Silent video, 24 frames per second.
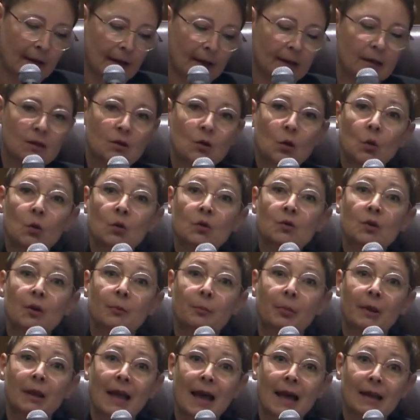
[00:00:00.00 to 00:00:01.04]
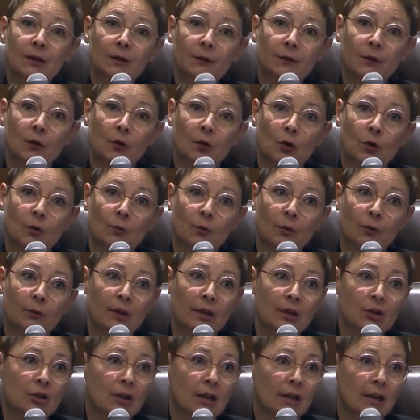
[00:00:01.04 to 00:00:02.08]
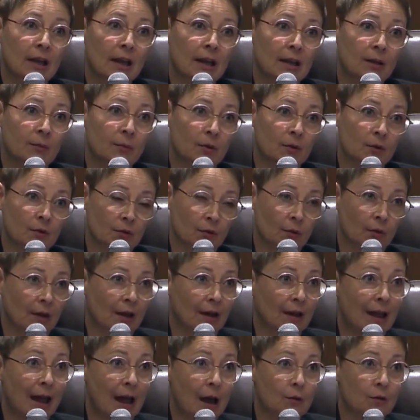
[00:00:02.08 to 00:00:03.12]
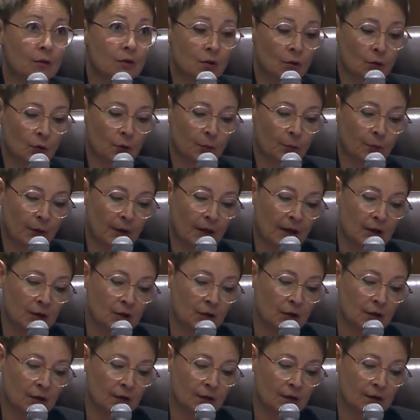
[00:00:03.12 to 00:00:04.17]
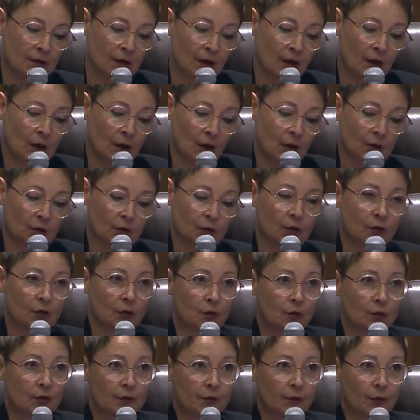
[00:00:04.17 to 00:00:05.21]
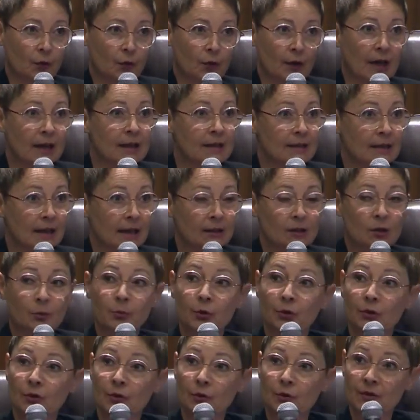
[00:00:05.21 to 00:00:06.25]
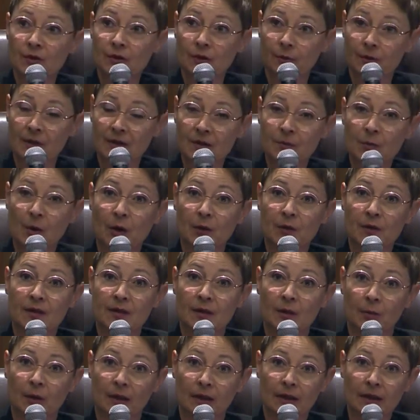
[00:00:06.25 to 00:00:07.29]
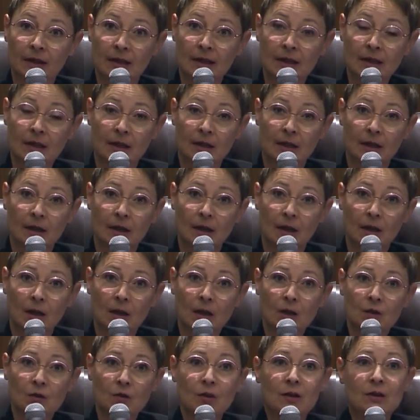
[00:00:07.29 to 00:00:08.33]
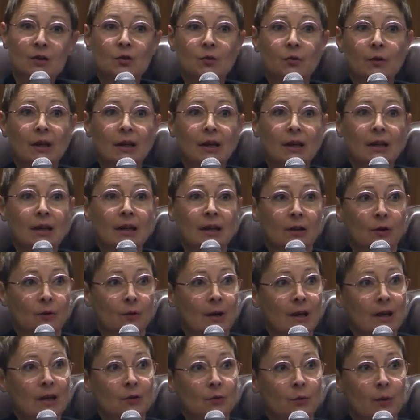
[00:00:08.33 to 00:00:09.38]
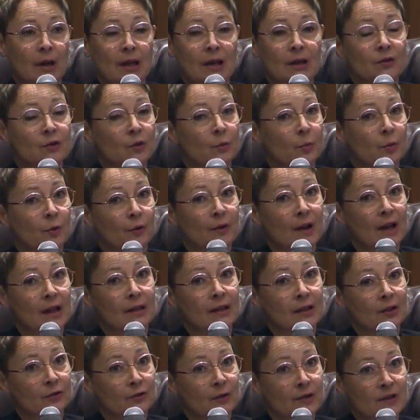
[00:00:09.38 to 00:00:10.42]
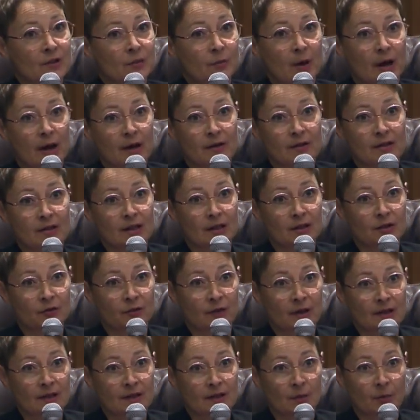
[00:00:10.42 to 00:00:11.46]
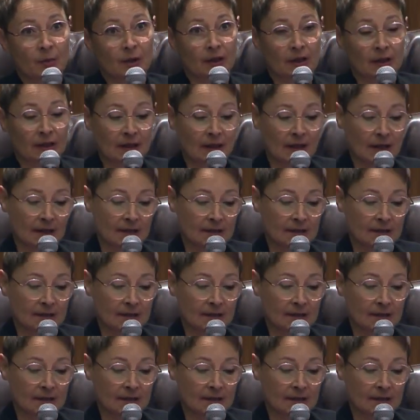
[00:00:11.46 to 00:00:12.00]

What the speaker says: It is also a platform which enables or allows corporations to use for extended producer responsibility. So it's really a great way to providing transparency and traceability,